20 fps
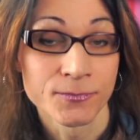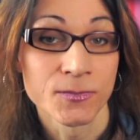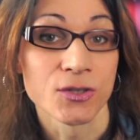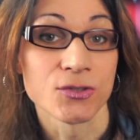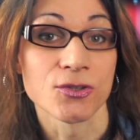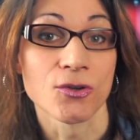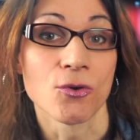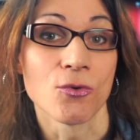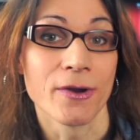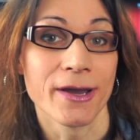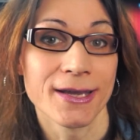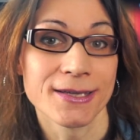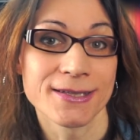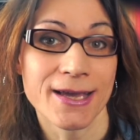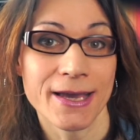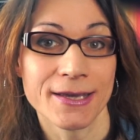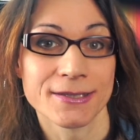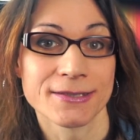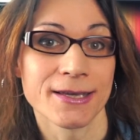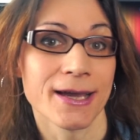So as
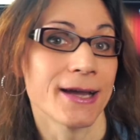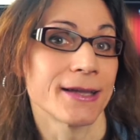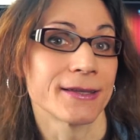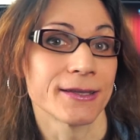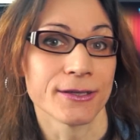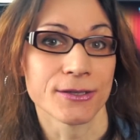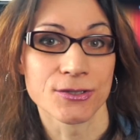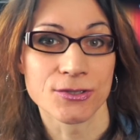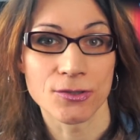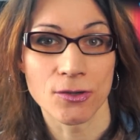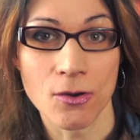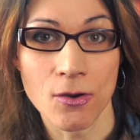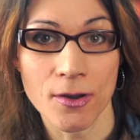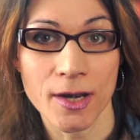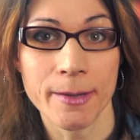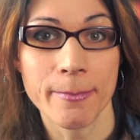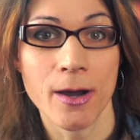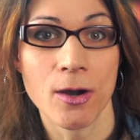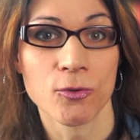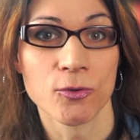I said, it's
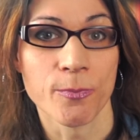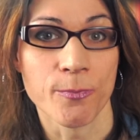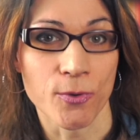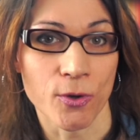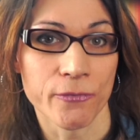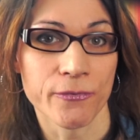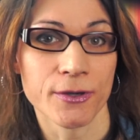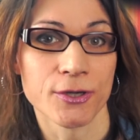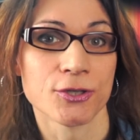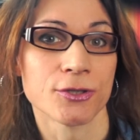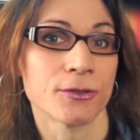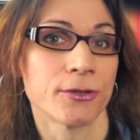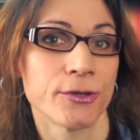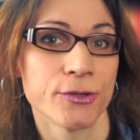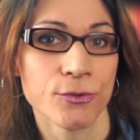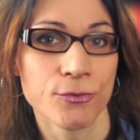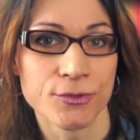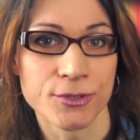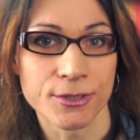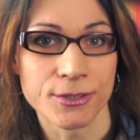all about professional
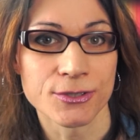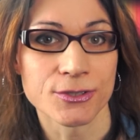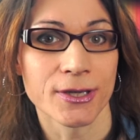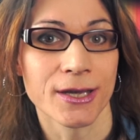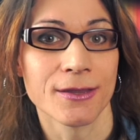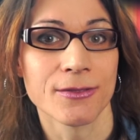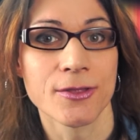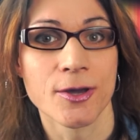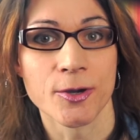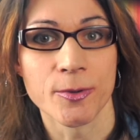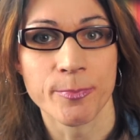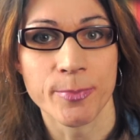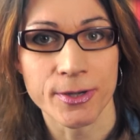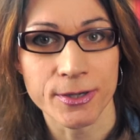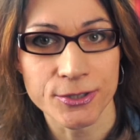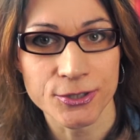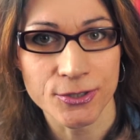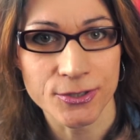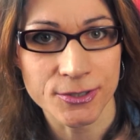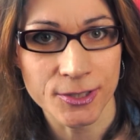users and their
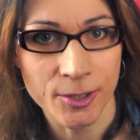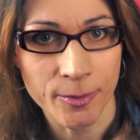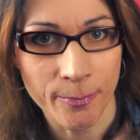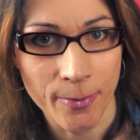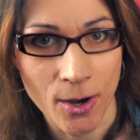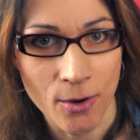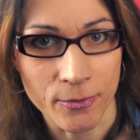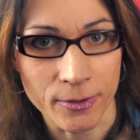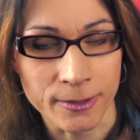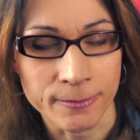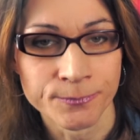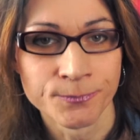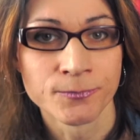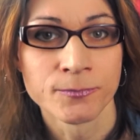purchasing power.